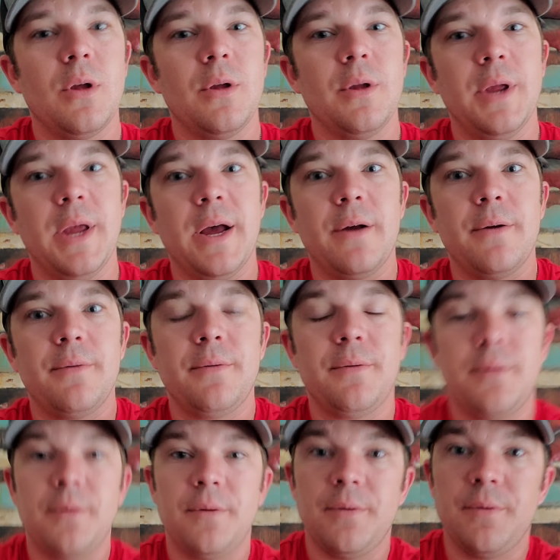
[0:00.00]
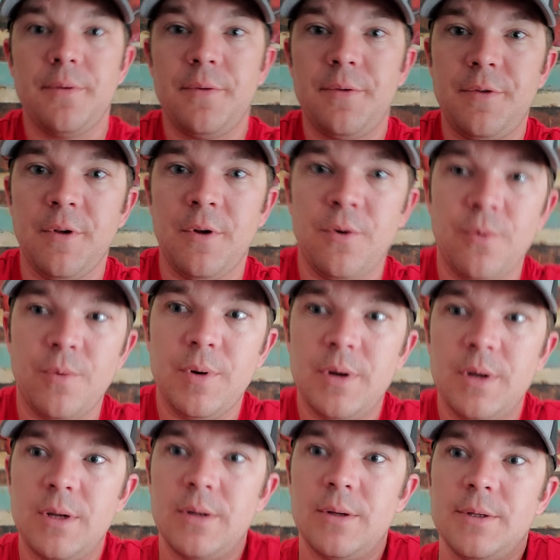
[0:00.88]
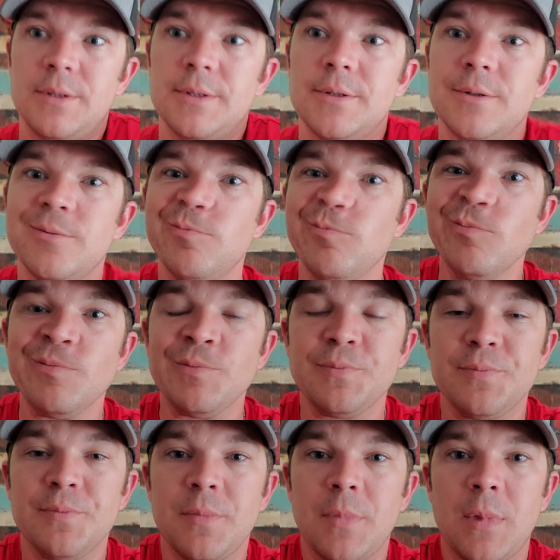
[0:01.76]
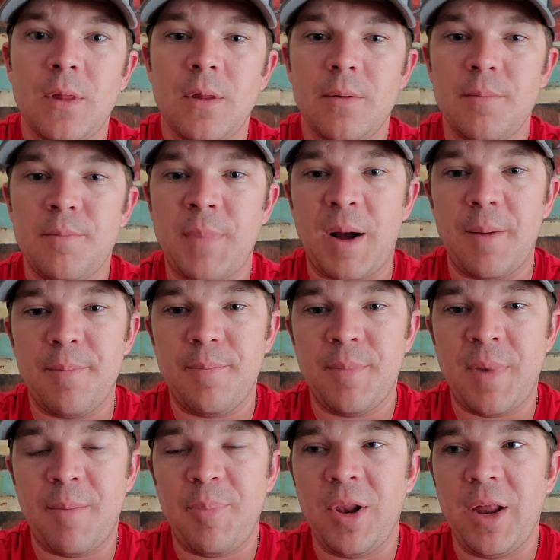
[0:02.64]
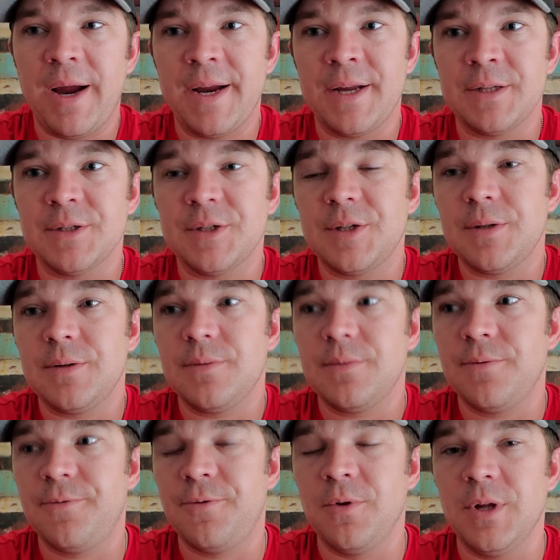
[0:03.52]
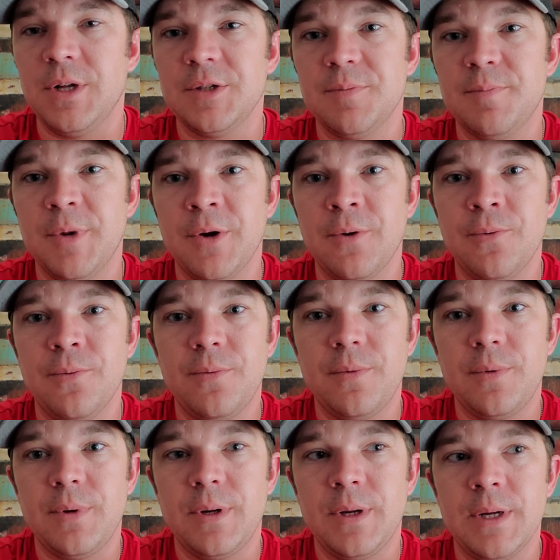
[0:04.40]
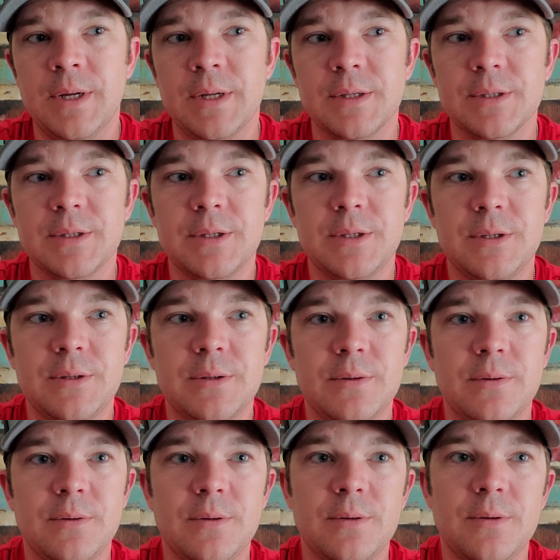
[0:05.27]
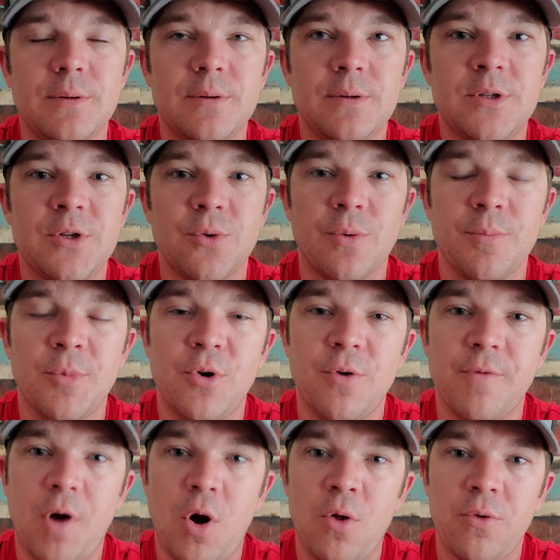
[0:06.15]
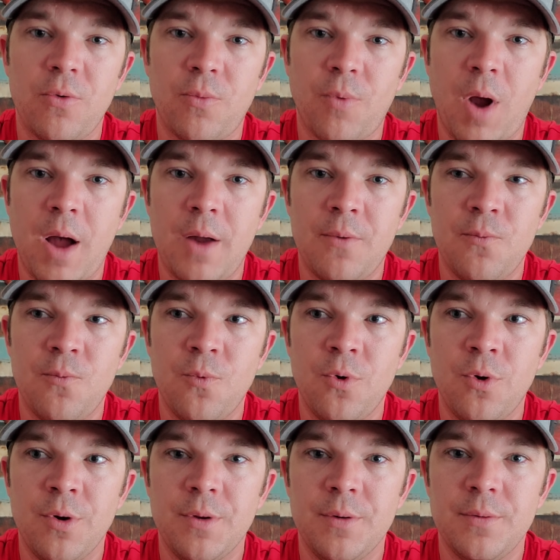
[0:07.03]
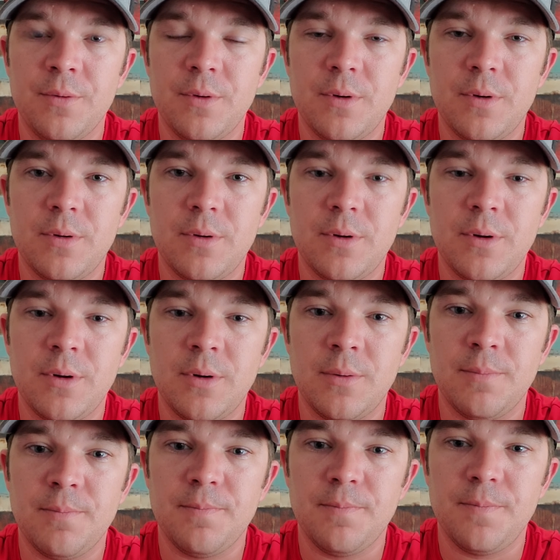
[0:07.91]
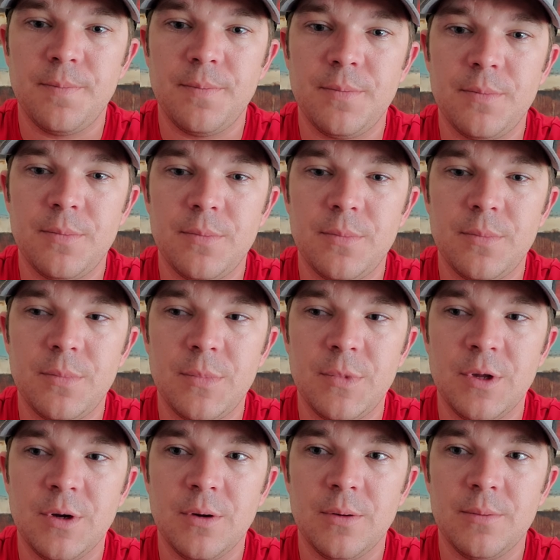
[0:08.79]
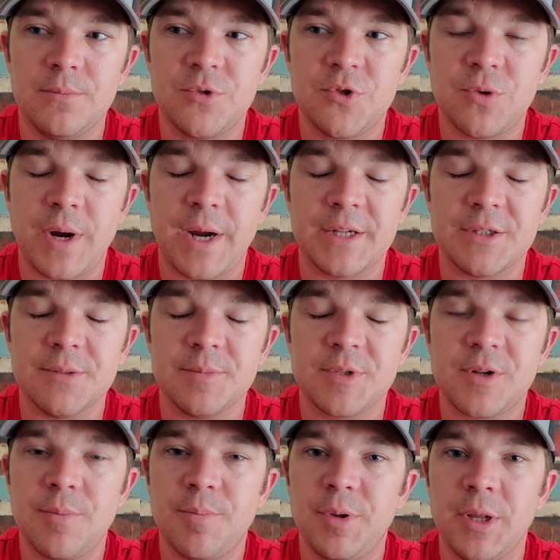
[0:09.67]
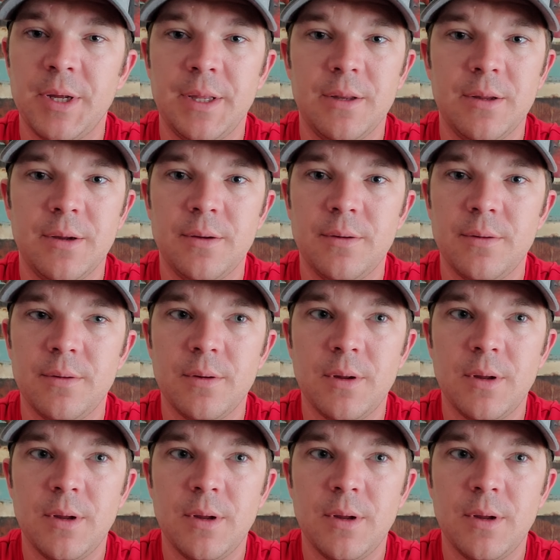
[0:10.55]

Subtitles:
yeah. So my plans for this boat is to remove all the rotten wood. The transom's completely